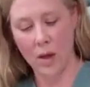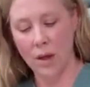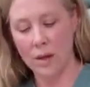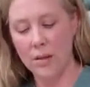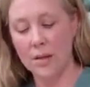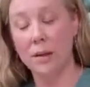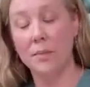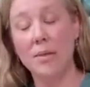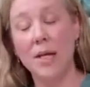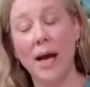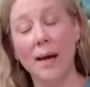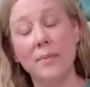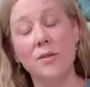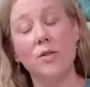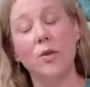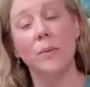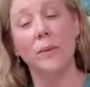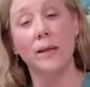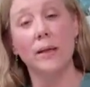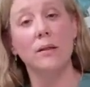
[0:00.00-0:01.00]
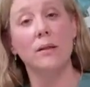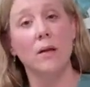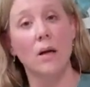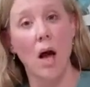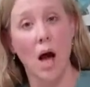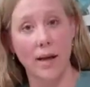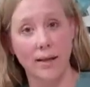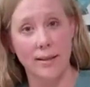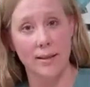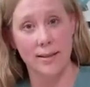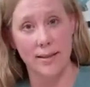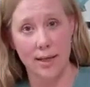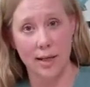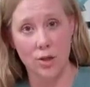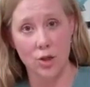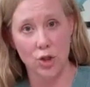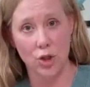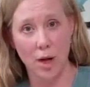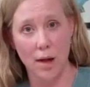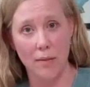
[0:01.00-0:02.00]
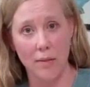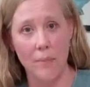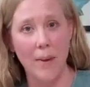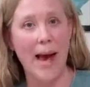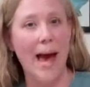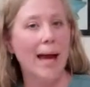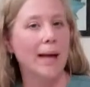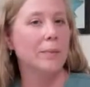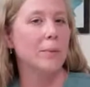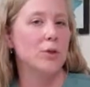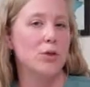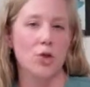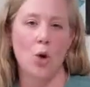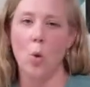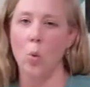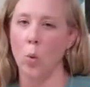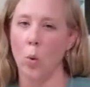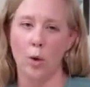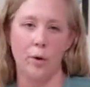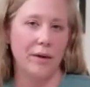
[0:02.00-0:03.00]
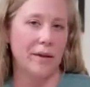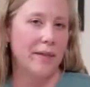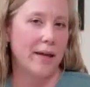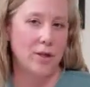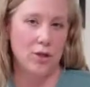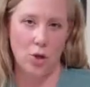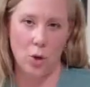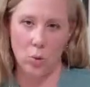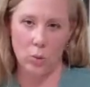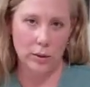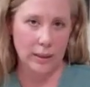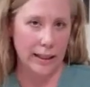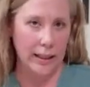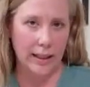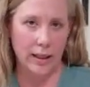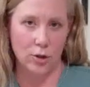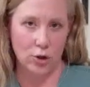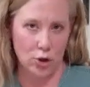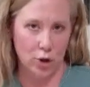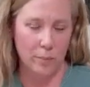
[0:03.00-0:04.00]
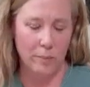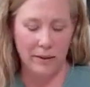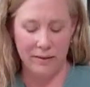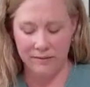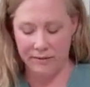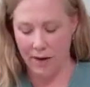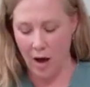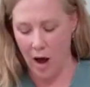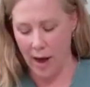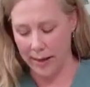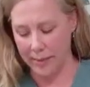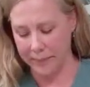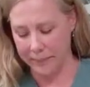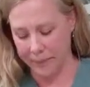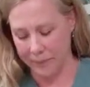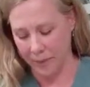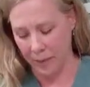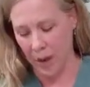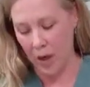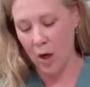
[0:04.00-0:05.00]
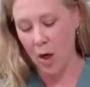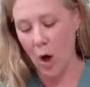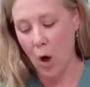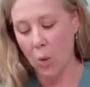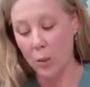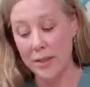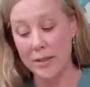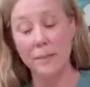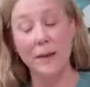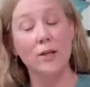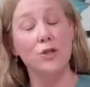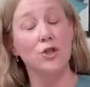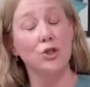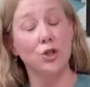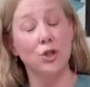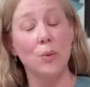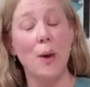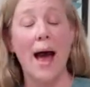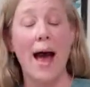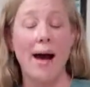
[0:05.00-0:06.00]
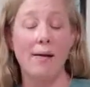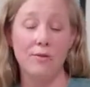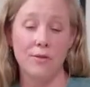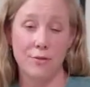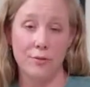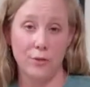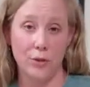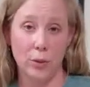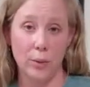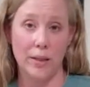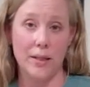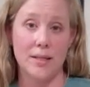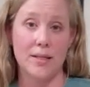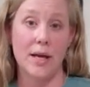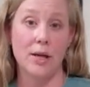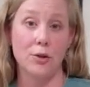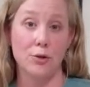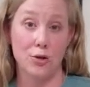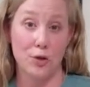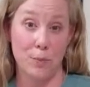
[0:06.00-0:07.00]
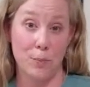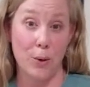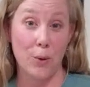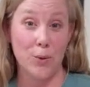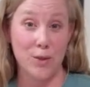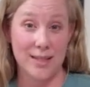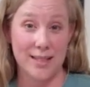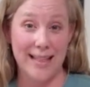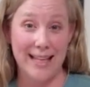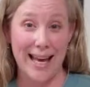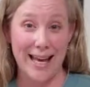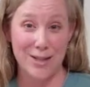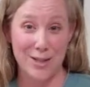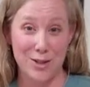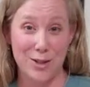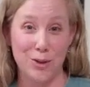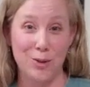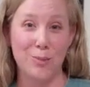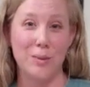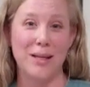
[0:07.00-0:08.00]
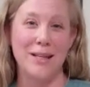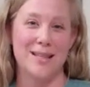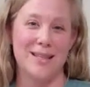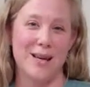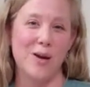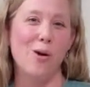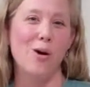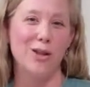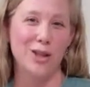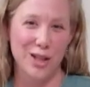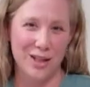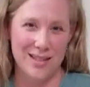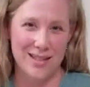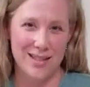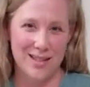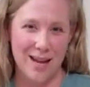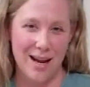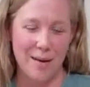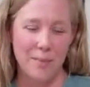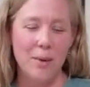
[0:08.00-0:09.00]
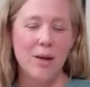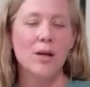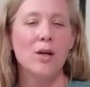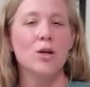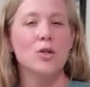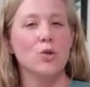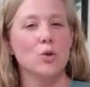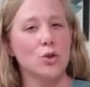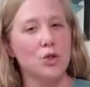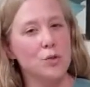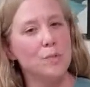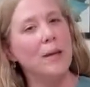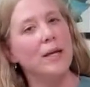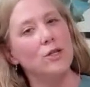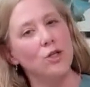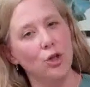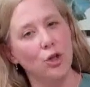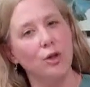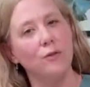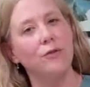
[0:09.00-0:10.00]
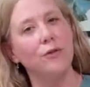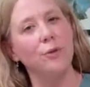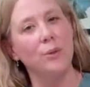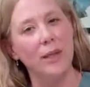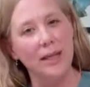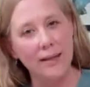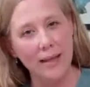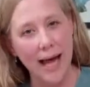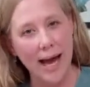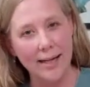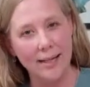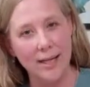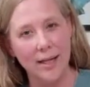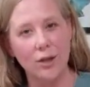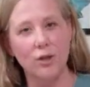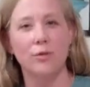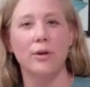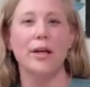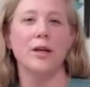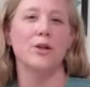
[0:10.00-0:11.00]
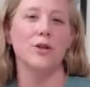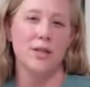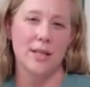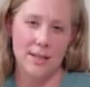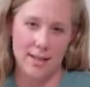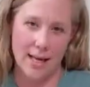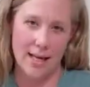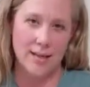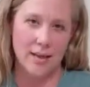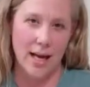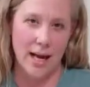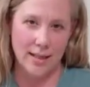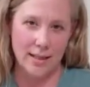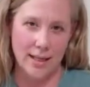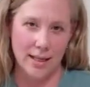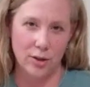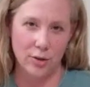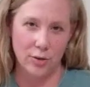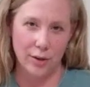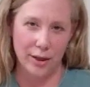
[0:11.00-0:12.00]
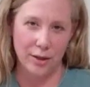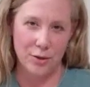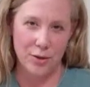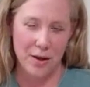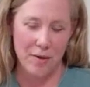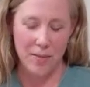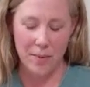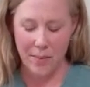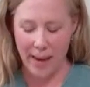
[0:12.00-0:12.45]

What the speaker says: Sometimes there'll be a little condensation on the bag, but don't worry, they don't leak. It should be fine. Always make sure you have the fluids that you're supposed to get to because they all look the same. So just make sure if you need lactated ringers, it says lactated ringers on the